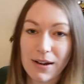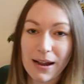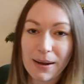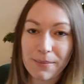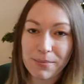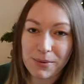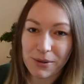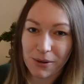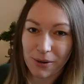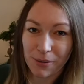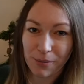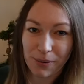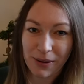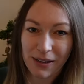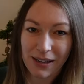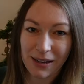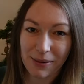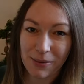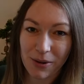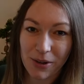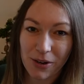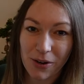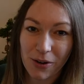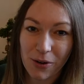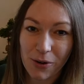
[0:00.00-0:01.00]
wrapped up.
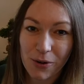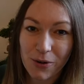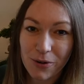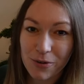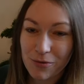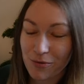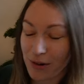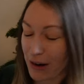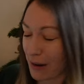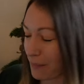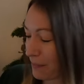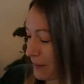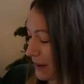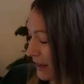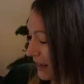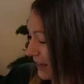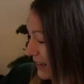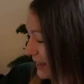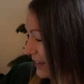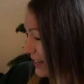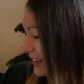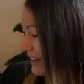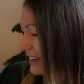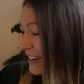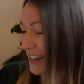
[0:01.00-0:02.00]
I'm gonna unwrap
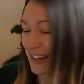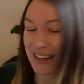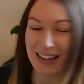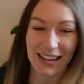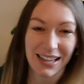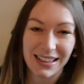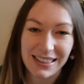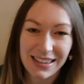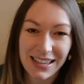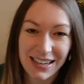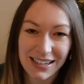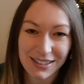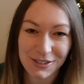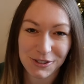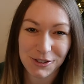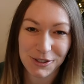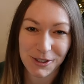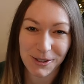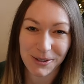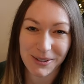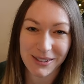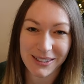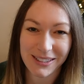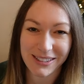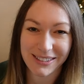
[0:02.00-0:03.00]
it and then I'll
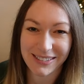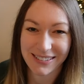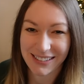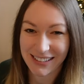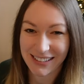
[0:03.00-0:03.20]
show it you.